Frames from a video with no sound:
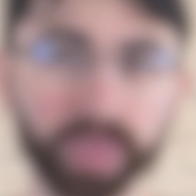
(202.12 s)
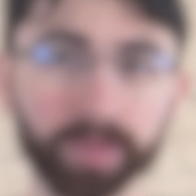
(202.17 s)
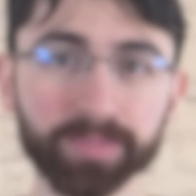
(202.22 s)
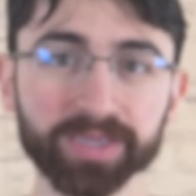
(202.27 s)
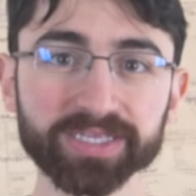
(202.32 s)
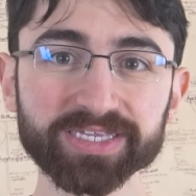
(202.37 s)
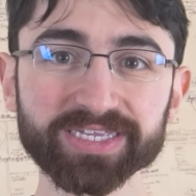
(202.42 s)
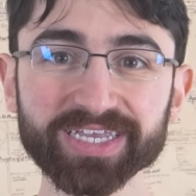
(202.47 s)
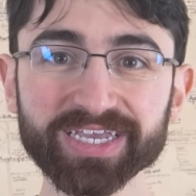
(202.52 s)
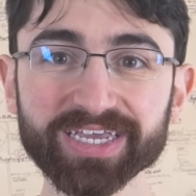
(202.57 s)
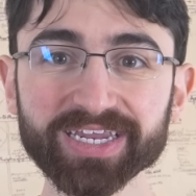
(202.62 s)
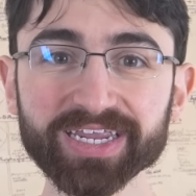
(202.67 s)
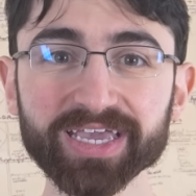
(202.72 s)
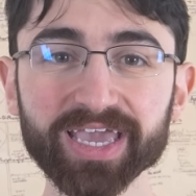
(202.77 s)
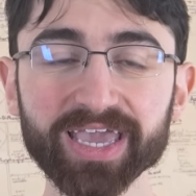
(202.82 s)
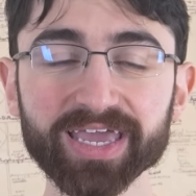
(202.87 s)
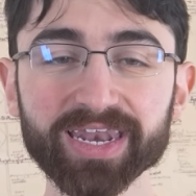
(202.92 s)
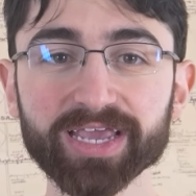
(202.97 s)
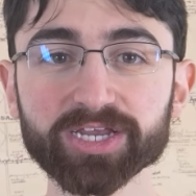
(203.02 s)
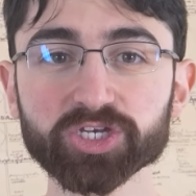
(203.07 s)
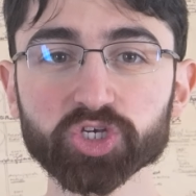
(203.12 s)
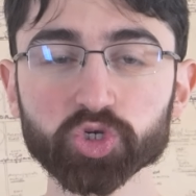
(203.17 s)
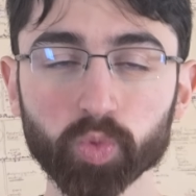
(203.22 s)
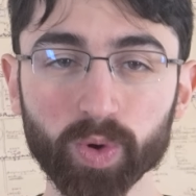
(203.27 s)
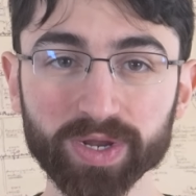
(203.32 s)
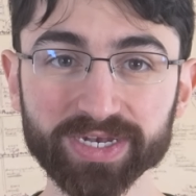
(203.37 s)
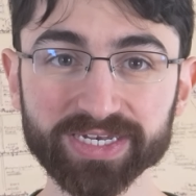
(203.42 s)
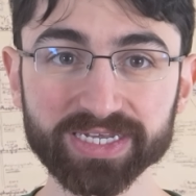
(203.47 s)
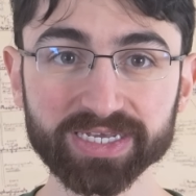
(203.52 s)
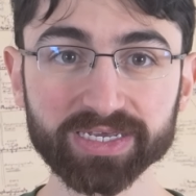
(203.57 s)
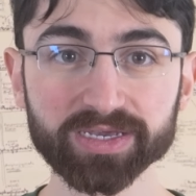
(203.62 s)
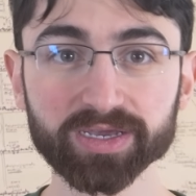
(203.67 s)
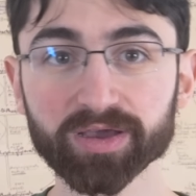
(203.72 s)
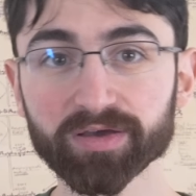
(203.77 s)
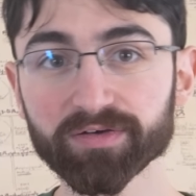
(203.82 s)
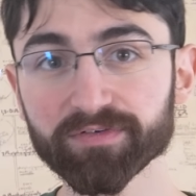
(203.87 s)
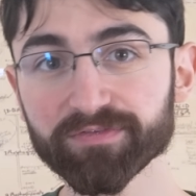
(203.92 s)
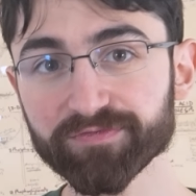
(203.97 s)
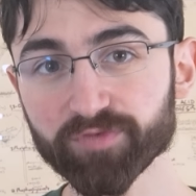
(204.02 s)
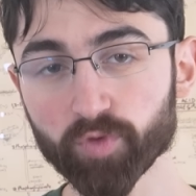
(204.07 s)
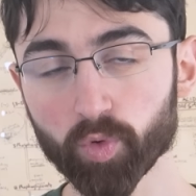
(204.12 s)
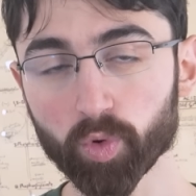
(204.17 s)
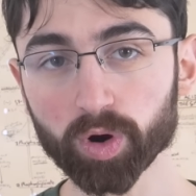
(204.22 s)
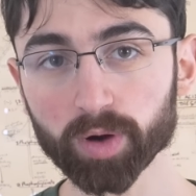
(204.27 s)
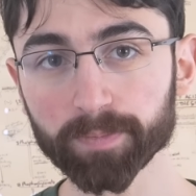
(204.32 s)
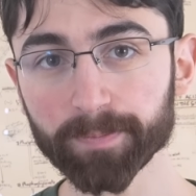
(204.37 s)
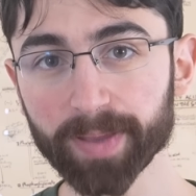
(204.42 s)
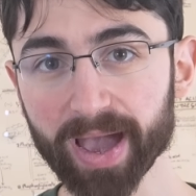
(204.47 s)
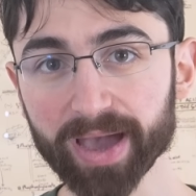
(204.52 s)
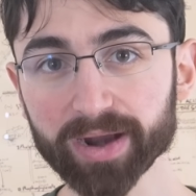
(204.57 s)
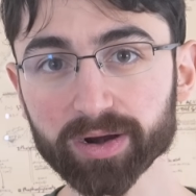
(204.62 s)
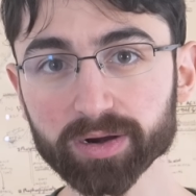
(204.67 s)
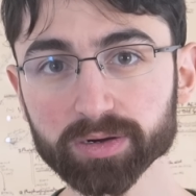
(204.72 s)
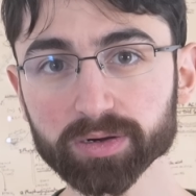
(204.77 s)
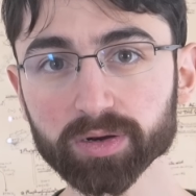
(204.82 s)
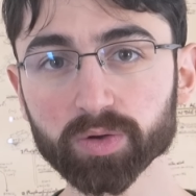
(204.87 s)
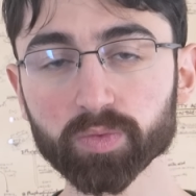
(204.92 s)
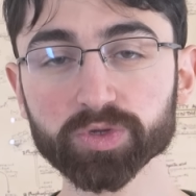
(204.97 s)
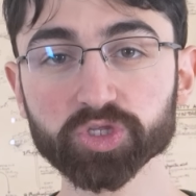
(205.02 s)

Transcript: That means eating in a 20 four pattern